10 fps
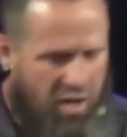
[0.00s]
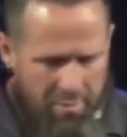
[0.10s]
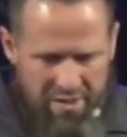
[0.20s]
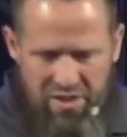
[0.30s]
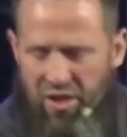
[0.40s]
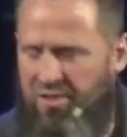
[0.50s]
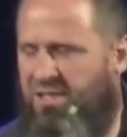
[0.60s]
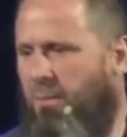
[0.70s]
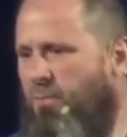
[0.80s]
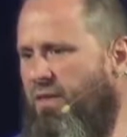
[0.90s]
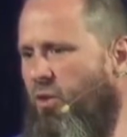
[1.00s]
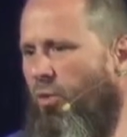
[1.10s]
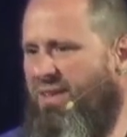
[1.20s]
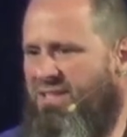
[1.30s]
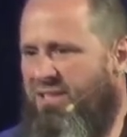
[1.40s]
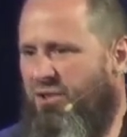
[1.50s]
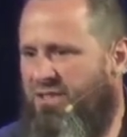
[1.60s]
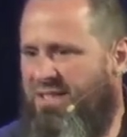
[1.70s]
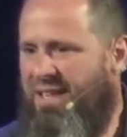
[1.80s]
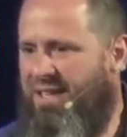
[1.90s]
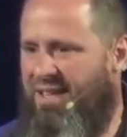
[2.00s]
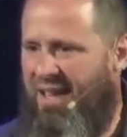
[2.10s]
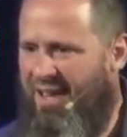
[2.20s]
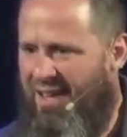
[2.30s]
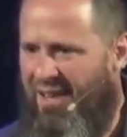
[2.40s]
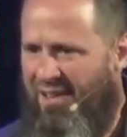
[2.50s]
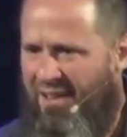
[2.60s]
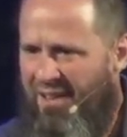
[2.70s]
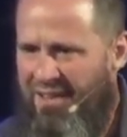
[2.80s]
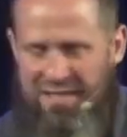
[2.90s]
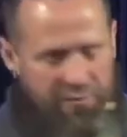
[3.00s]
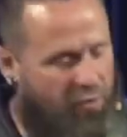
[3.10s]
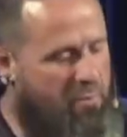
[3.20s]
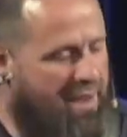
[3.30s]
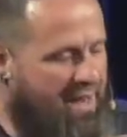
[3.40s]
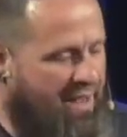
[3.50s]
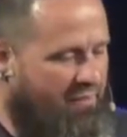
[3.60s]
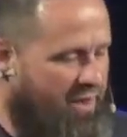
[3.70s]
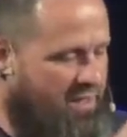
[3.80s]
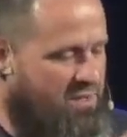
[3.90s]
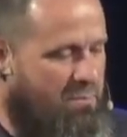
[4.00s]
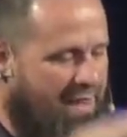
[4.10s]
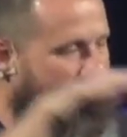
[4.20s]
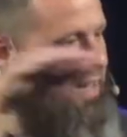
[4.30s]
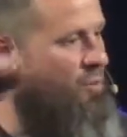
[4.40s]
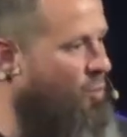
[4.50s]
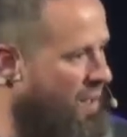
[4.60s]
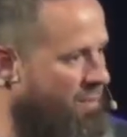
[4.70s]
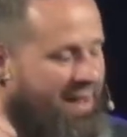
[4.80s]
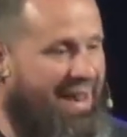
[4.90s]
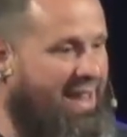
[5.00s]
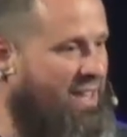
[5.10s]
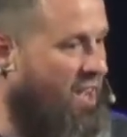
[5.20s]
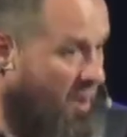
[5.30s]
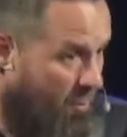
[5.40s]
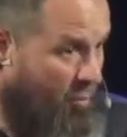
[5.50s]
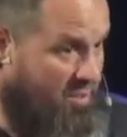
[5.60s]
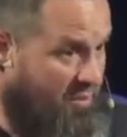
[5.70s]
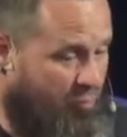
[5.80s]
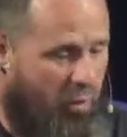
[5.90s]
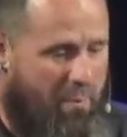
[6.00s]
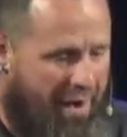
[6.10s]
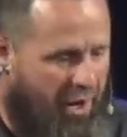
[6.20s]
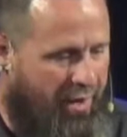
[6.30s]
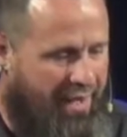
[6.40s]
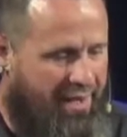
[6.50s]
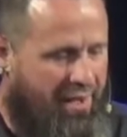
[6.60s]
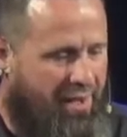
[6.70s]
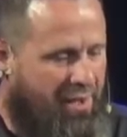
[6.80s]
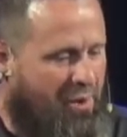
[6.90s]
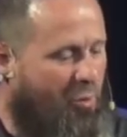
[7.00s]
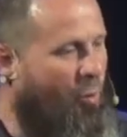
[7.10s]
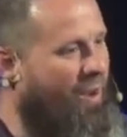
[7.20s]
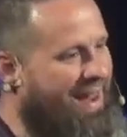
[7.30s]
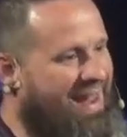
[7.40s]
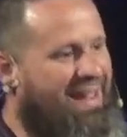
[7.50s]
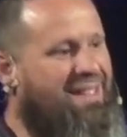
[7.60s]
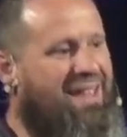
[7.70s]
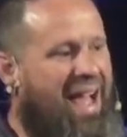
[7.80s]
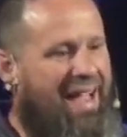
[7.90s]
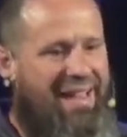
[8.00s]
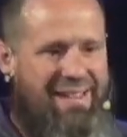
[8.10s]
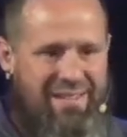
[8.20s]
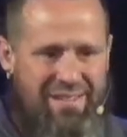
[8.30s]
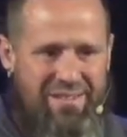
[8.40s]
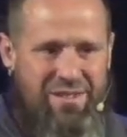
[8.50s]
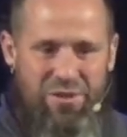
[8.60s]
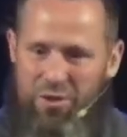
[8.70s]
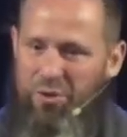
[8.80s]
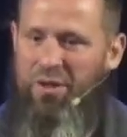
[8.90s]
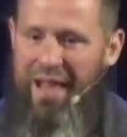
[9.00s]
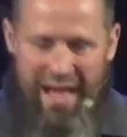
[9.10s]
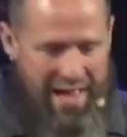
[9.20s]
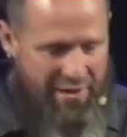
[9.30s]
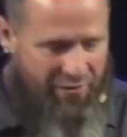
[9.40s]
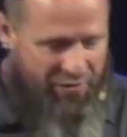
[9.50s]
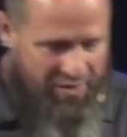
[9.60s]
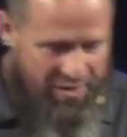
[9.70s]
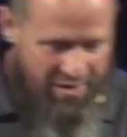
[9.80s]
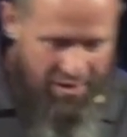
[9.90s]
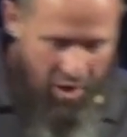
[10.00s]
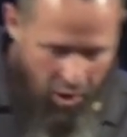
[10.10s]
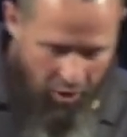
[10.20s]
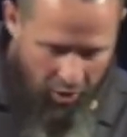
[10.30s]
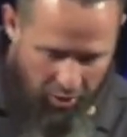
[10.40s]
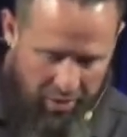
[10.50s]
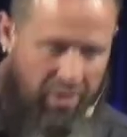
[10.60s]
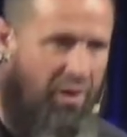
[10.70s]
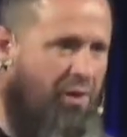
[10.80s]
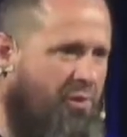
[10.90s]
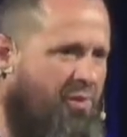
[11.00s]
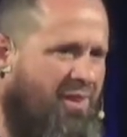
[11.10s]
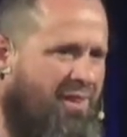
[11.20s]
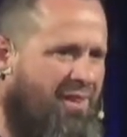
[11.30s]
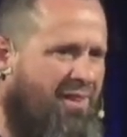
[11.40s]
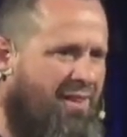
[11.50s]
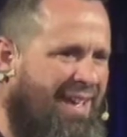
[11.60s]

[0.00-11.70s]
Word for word: Solomon saw something that we still see today is that for many of us, men and women and couples, if we're married, we like to do life all alone.